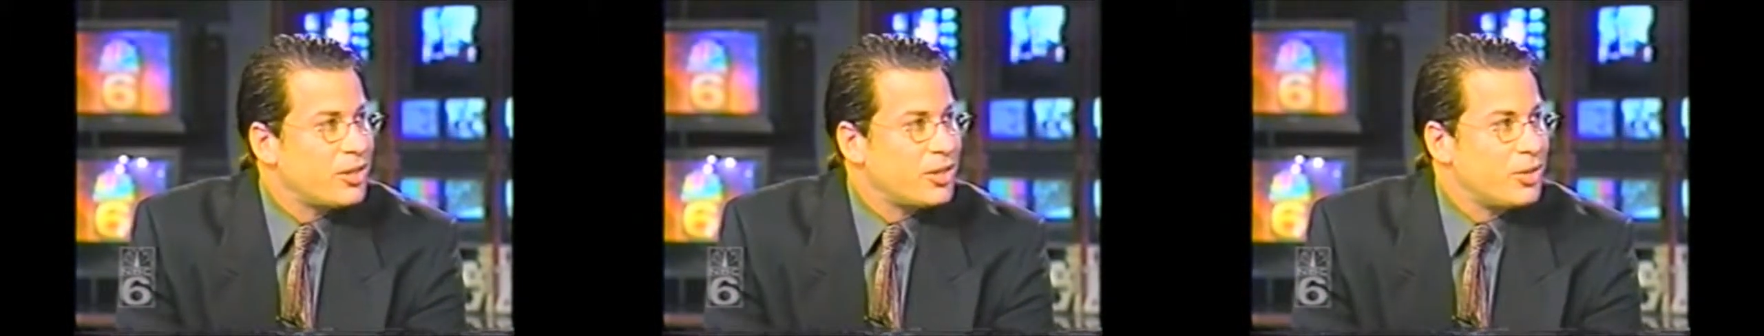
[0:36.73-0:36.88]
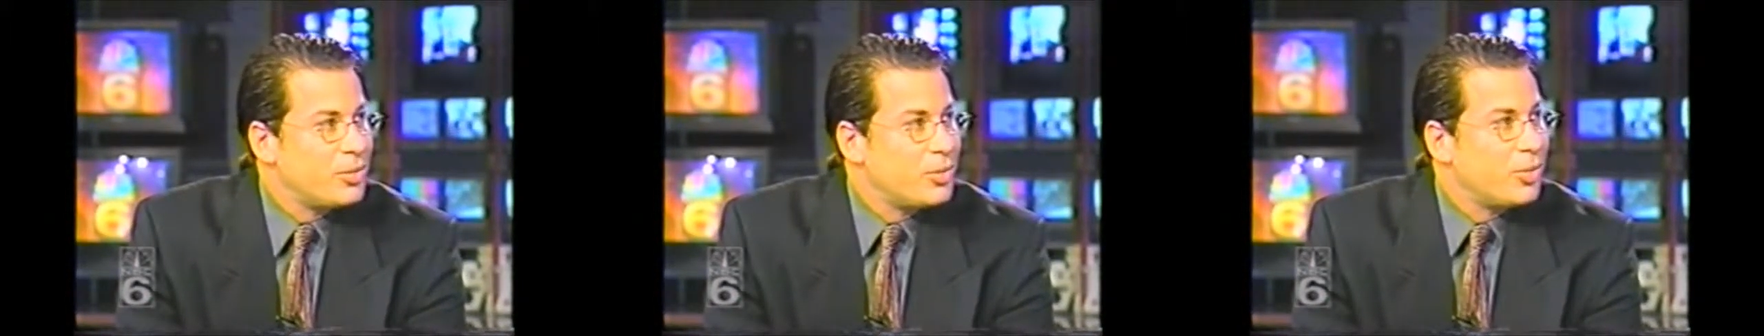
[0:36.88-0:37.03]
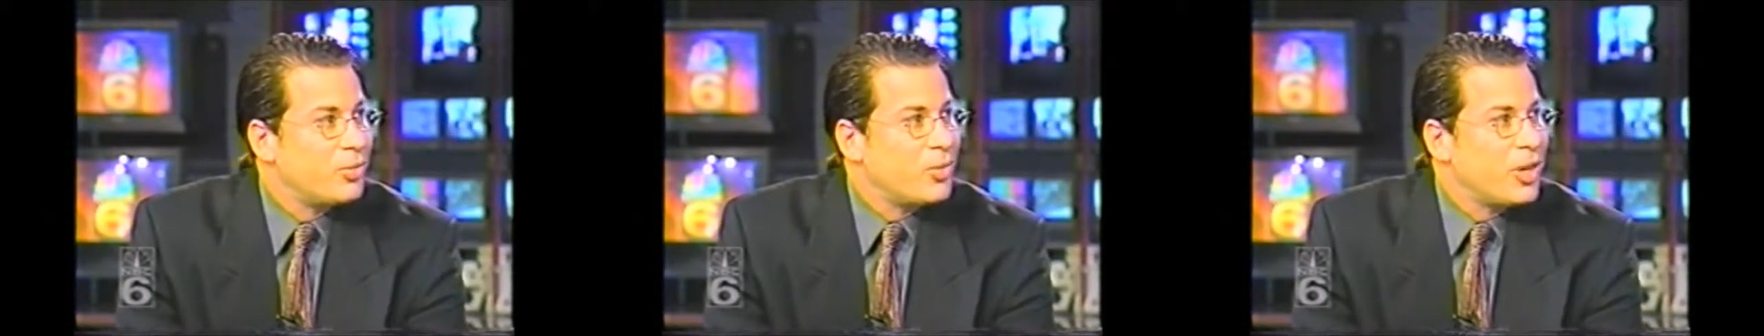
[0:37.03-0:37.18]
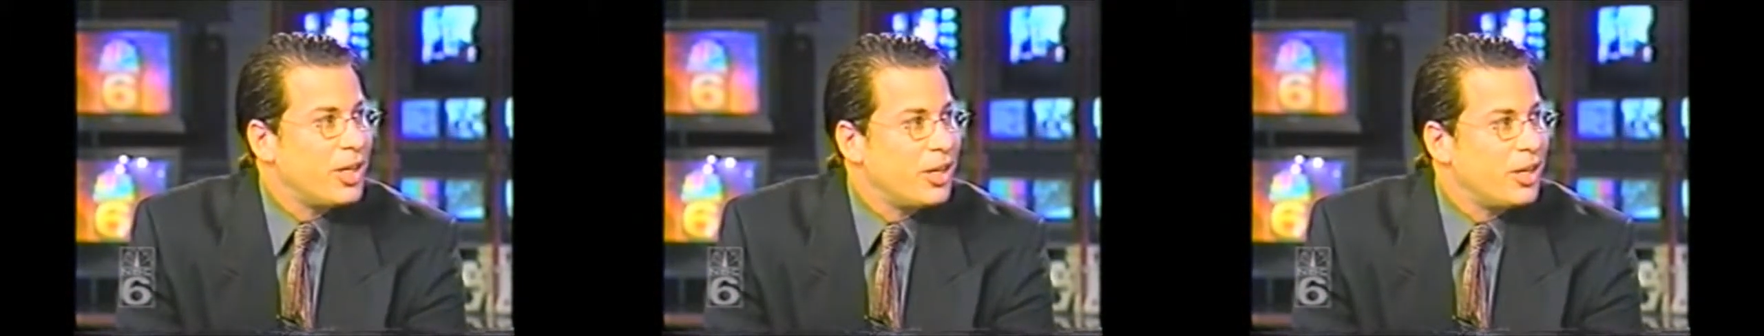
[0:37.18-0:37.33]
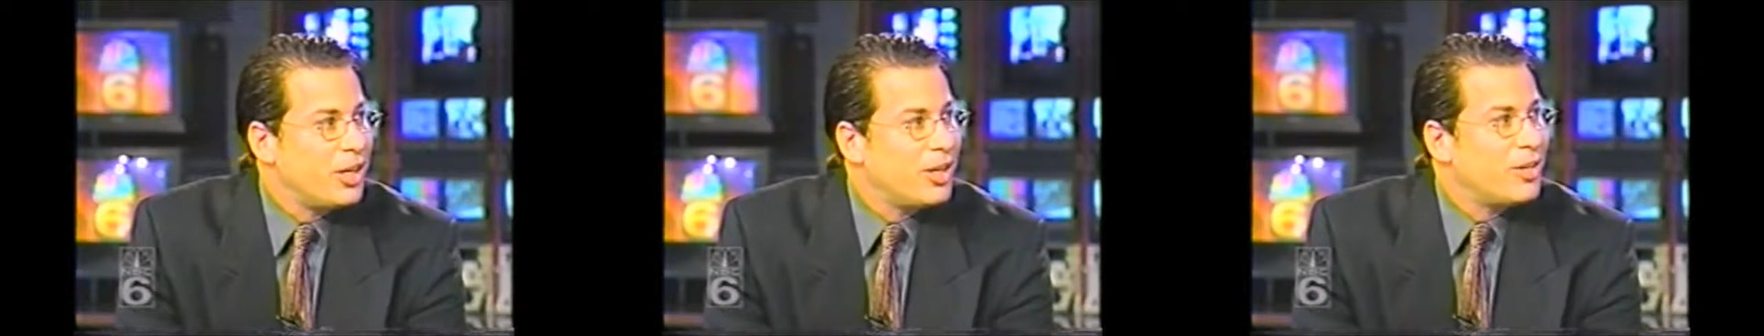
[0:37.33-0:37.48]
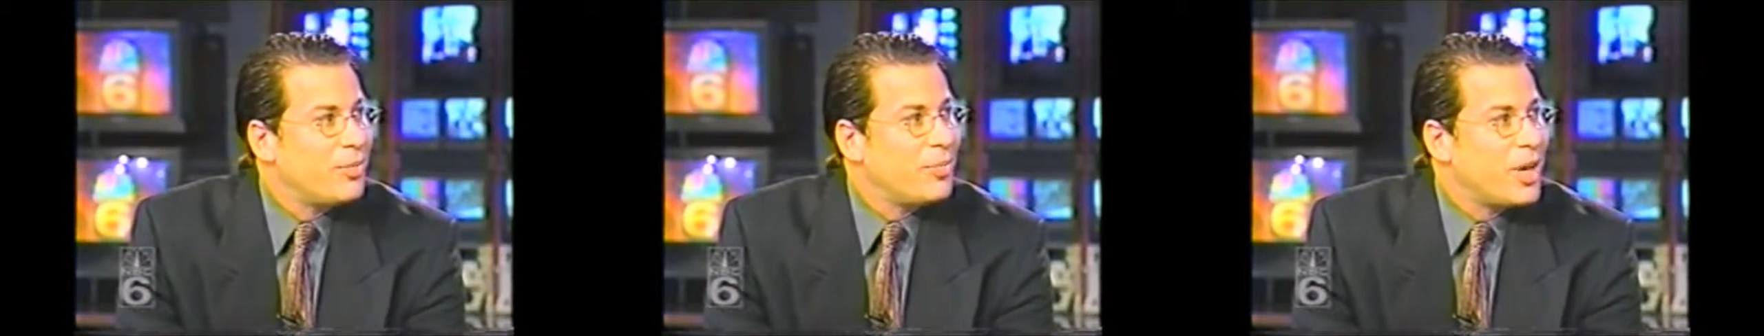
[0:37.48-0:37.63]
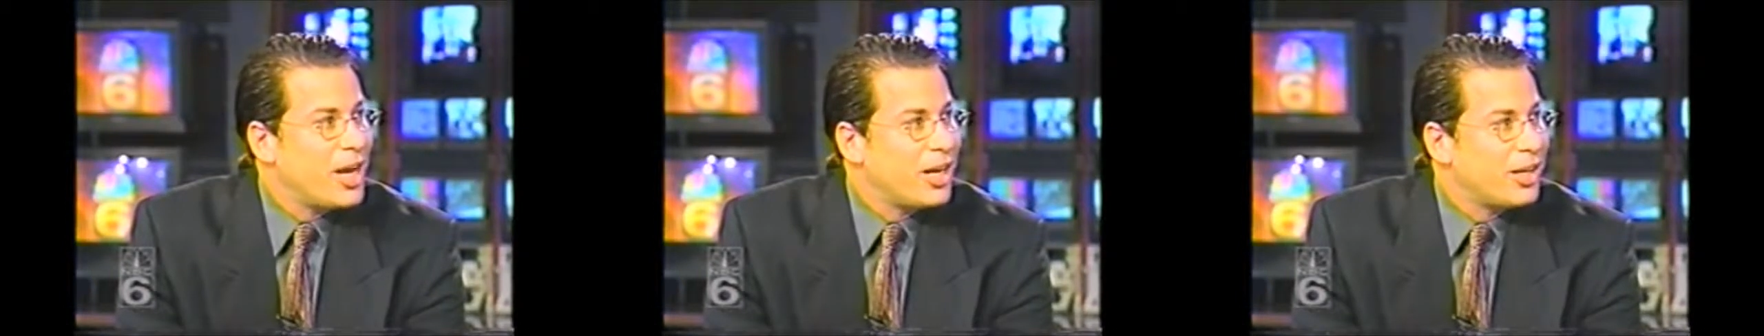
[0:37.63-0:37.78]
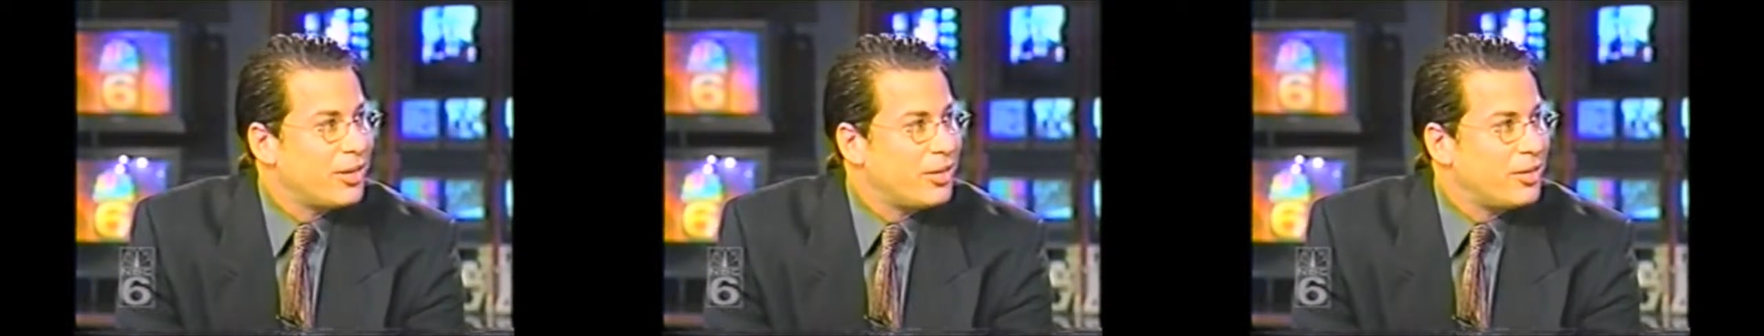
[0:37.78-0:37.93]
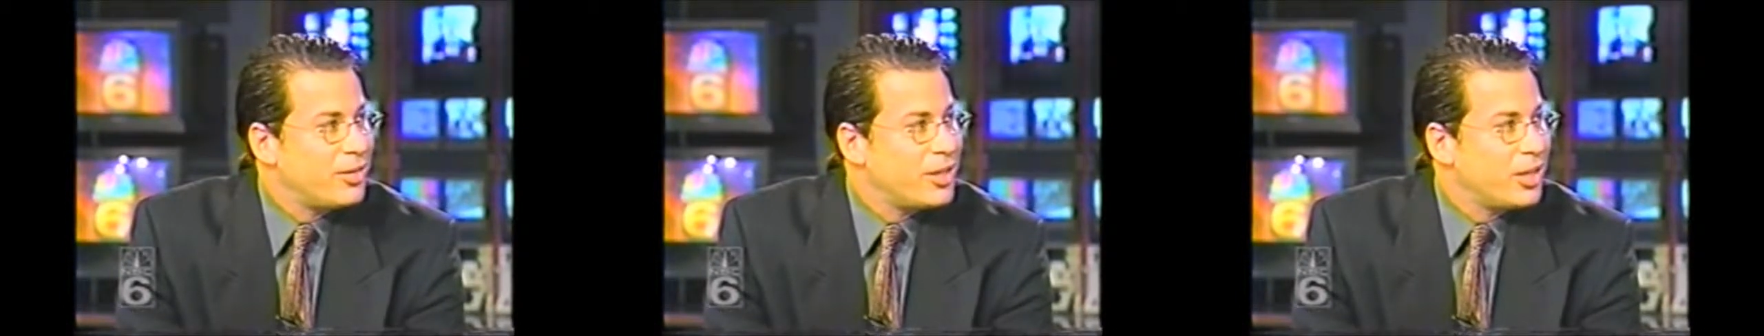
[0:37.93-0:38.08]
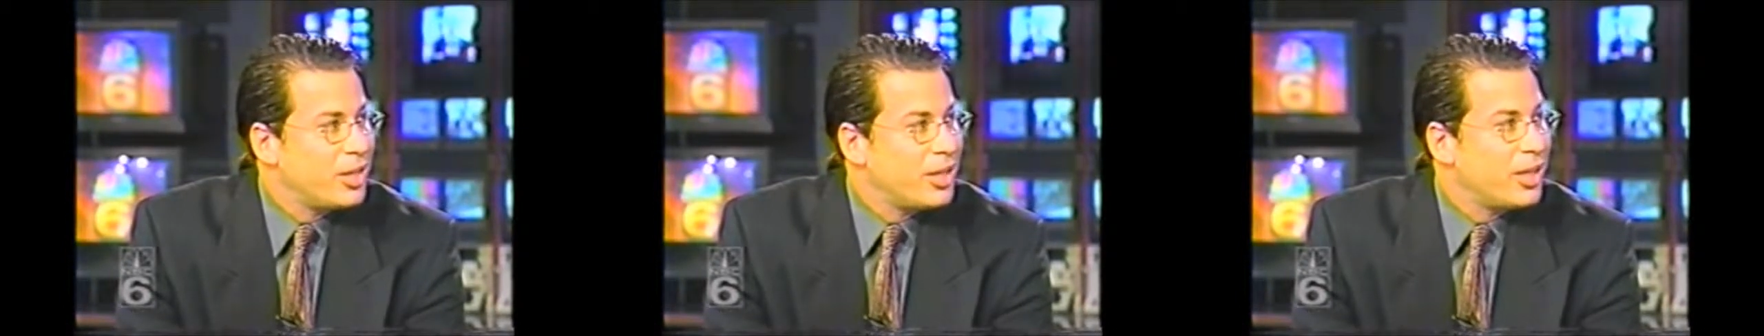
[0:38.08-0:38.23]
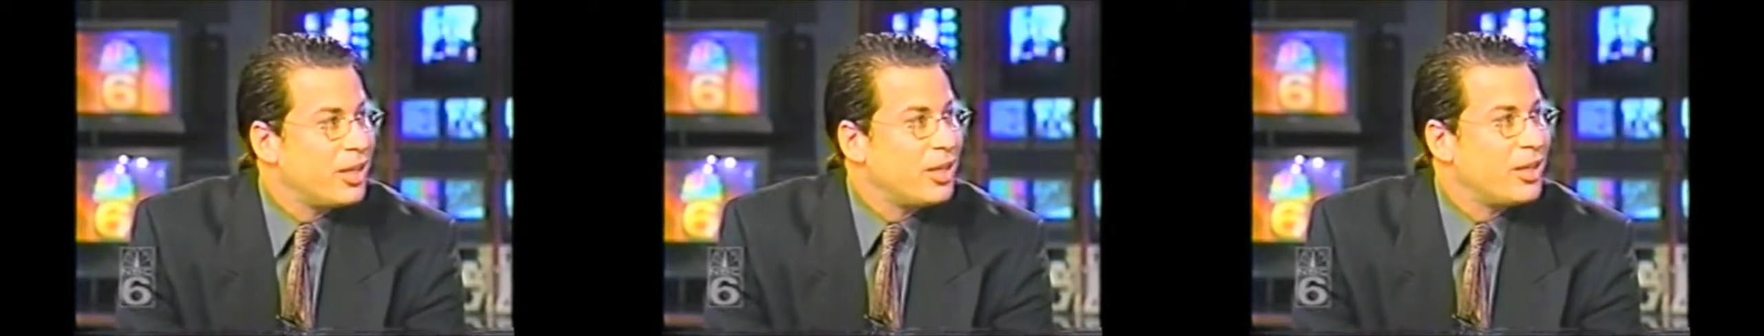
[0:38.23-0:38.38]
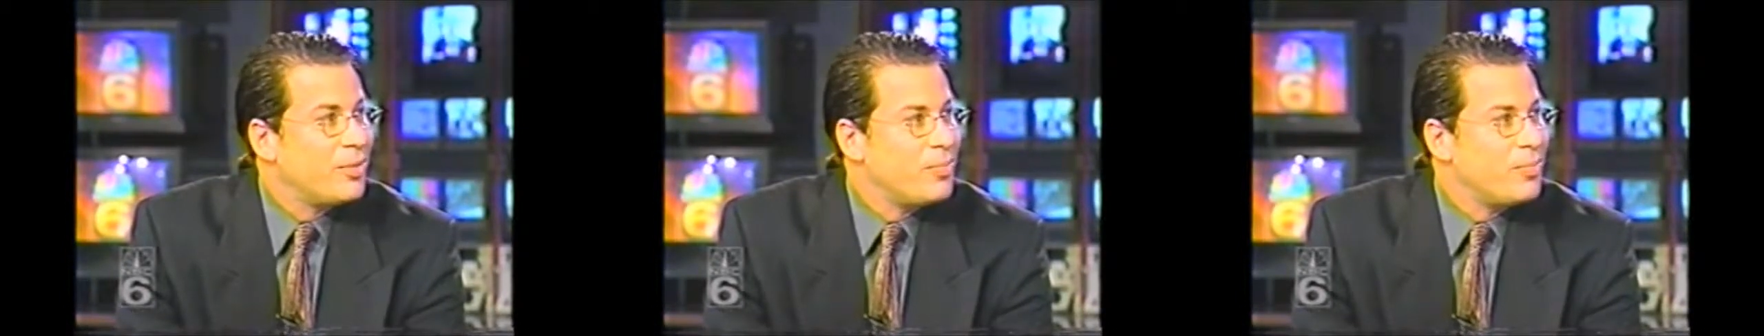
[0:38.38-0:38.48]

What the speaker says: because he will write it on the back of the ticket,